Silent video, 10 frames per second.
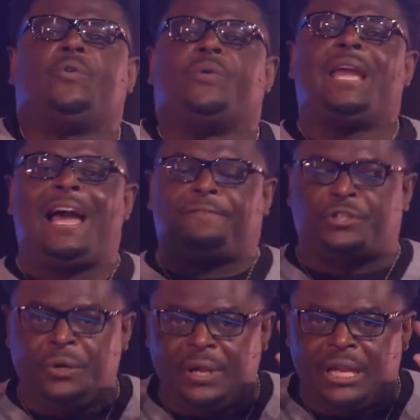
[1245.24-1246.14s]
we have
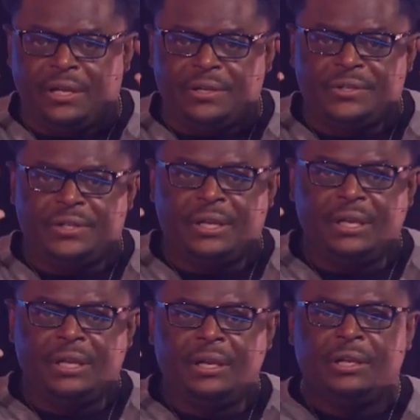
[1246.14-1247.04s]
two ears,
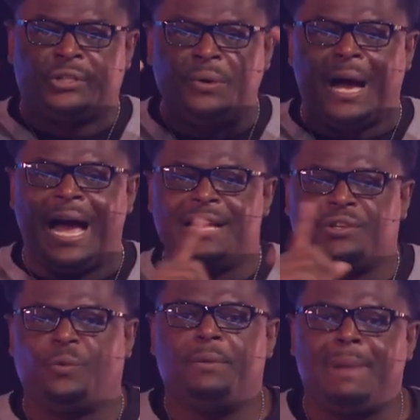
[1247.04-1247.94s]
two eyes,
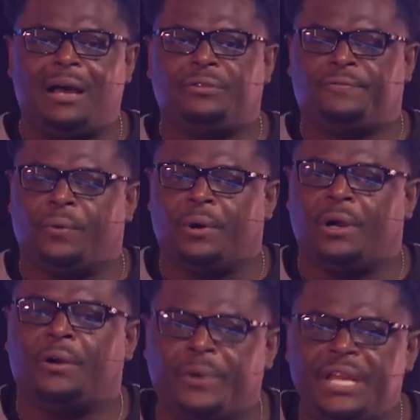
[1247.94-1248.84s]
and one mouth
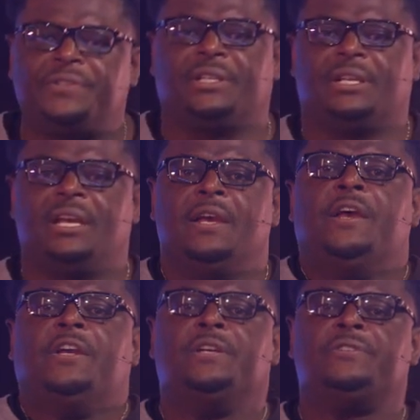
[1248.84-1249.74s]
for a reason.
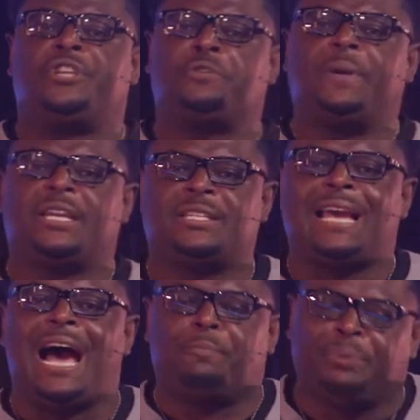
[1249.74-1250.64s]
Just because
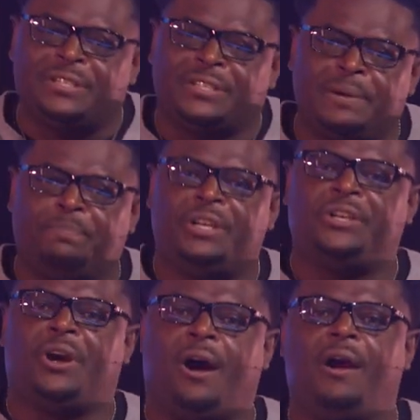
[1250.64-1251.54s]
God puts something
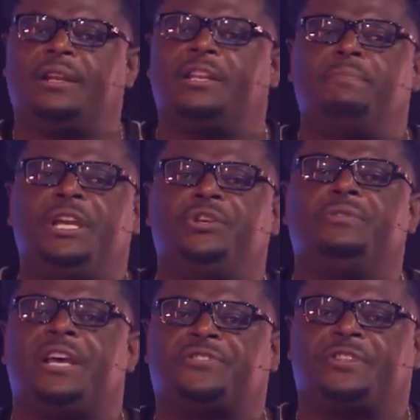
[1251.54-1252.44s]
in your heart doesn't mean you
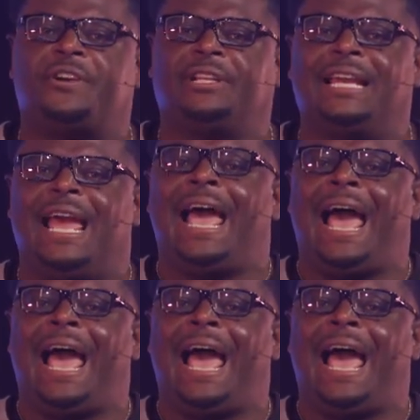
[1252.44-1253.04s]
necessarily